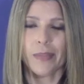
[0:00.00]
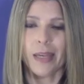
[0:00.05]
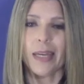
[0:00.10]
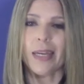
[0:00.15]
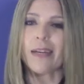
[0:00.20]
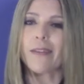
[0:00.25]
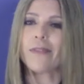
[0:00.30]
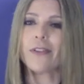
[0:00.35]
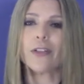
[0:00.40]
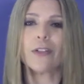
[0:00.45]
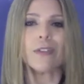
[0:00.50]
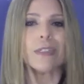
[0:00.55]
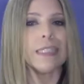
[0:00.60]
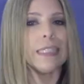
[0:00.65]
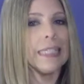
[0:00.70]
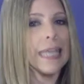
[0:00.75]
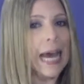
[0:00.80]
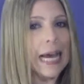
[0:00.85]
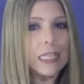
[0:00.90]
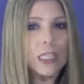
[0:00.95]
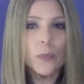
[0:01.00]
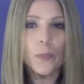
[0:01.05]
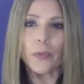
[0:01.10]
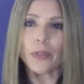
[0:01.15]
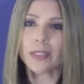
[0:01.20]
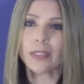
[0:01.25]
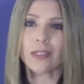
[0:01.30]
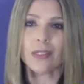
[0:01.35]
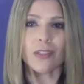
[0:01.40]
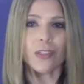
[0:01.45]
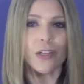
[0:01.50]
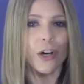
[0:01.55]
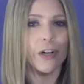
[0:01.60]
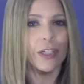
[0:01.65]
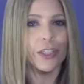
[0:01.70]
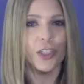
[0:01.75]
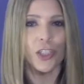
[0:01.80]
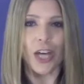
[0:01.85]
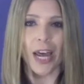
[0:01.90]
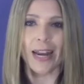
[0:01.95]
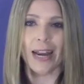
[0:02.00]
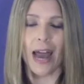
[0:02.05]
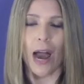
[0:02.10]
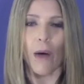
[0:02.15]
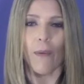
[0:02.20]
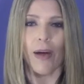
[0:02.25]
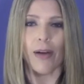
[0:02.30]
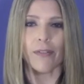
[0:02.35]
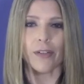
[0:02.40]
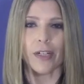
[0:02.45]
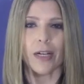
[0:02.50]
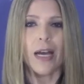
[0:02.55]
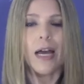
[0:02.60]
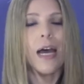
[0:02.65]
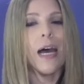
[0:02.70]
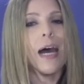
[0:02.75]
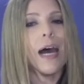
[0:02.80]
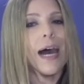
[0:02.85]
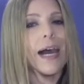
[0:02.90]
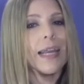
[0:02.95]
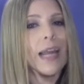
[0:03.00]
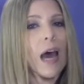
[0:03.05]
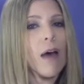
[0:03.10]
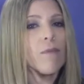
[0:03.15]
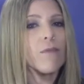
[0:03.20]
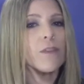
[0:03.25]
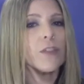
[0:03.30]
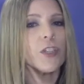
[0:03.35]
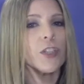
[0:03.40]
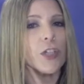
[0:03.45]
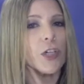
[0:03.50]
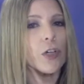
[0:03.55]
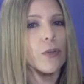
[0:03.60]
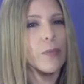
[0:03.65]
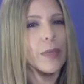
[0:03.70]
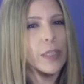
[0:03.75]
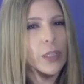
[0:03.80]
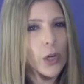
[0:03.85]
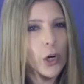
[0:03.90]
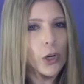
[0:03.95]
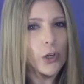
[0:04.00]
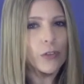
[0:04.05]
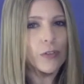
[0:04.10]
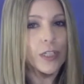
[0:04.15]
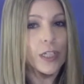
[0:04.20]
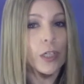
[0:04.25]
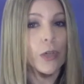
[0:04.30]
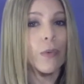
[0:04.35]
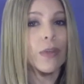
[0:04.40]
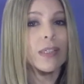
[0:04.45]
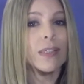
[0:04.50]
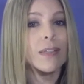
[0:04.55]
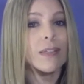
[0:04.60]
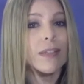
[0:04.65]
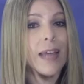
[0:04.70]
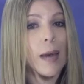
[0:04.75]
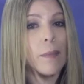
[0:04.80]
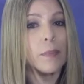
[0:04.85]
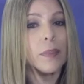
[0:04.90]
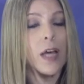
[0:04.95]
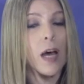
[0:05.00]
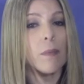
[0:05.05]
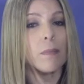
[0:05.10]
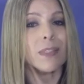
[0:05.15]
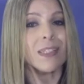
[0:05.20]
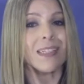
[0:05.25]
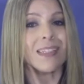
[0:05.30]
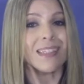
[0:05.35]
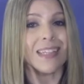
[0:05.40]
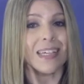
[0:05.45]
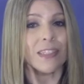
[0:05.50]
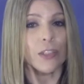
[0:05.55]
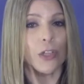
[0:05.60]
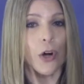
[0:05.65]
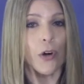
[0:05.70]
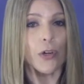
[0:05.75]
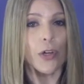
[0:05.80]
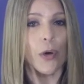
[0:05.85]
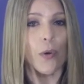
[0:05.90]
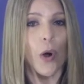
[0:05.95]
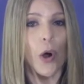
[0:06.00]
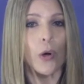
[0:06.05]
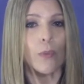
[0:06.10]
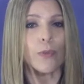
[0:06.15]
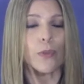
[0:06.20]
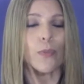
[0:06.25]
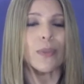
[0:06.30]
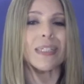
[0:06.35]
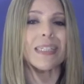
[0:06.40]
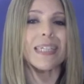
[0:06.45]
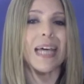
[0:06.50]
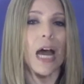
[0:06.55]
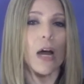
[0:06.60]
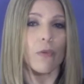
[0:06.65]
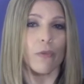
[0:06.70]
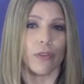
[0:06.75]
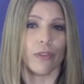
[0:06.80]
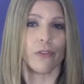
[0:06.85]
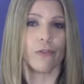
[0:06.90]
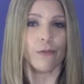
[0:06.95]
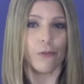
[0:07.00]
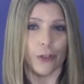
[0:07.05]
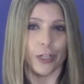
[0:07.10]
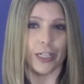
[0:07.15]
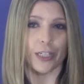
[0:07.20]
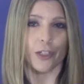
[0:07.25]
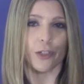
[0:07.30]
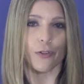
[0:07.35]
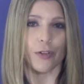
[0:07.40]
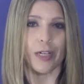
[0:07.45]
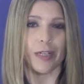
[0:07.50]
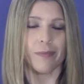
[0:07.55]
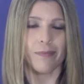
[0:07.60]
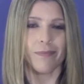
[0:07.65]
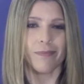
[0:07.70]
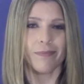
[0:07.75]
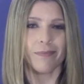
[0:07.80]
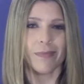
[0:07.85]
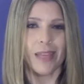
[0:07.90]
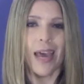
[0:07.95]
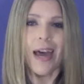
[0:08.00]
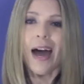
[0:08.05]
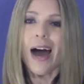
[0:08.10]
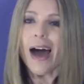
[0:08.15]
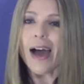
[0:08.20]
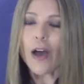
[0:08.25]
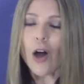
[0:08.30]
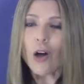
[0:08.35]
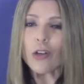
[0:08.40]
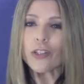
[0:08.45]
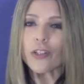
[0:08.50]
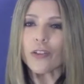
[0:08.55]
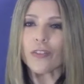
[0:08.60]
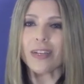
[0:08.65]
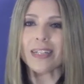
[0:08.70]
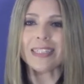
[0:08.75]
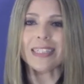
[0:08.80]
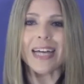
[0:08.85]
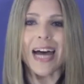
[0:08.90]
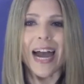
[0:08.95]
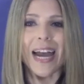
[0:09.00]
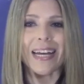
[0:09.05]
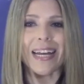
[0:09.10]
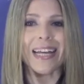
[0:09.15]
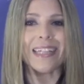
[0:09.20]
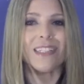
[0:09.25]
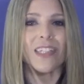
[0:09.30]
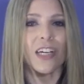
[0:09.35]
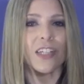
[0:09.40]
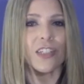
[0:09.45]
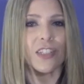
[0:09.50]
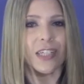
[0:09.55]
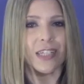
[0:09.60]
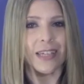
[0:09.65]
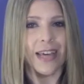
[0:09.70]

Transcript: If you're desperate to start a Jet, however, I'd opt for Jeremy Curley, who has stepped up since Antonio Holmes went down with a foot injury. I also think tight end Dustin